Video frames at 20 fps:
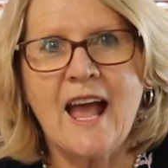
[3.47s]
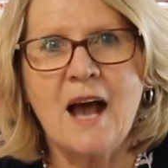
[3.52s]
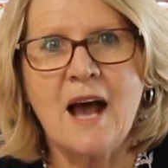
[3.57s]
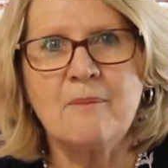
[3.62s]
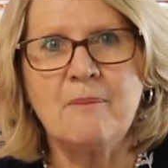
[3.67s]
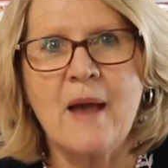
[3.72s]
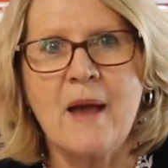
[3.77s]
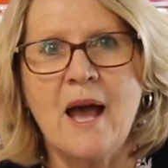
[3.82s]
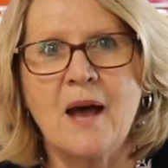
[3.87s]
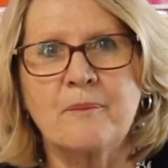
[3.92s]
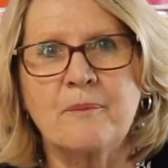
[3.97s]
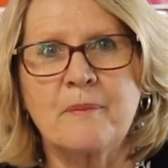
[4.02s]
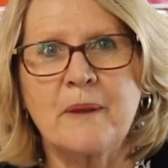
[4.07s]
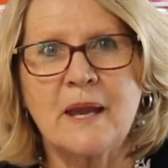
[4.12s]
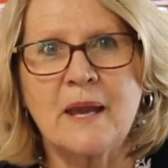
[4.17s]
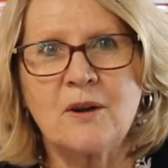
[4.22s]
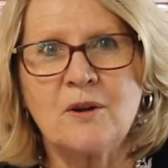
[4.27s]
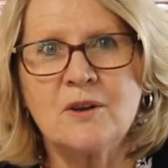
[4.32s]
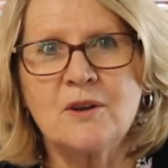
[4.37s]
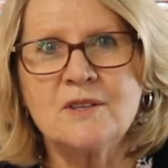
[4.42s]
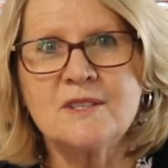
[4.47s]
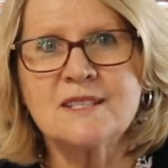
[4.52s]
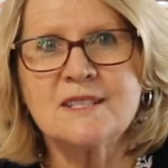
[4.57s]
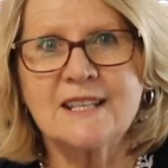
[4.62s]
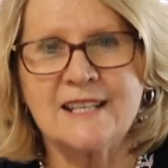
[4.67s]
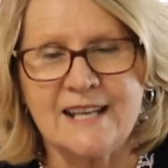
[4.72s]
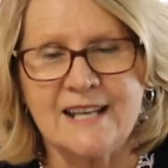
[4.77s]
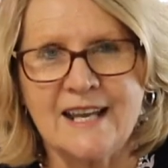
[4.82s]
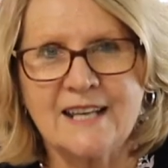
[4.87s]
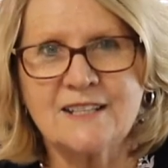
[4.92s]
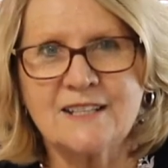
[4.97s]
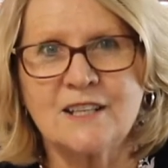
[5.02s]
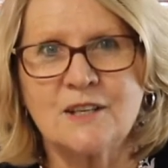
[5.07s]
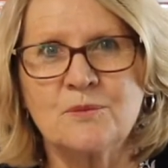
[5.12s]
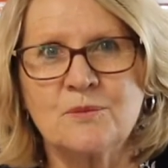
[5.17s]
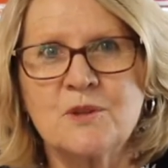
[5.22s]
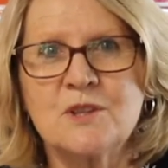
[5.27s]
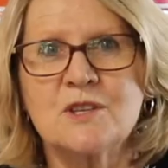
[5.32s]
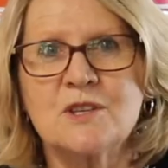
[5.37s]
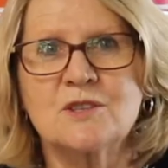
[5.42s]
about parents
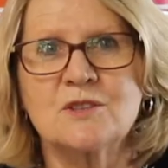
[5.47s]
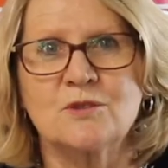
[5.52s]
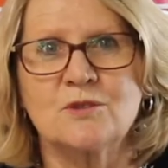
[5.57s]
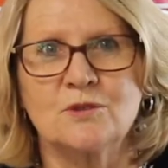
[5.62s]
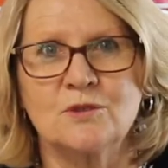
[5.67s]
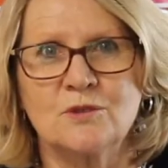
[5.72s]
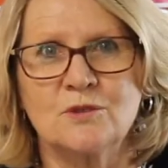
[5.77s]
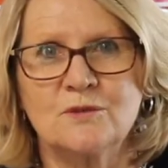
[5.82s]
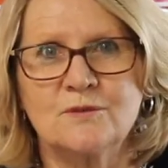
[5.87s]
connecting with the school.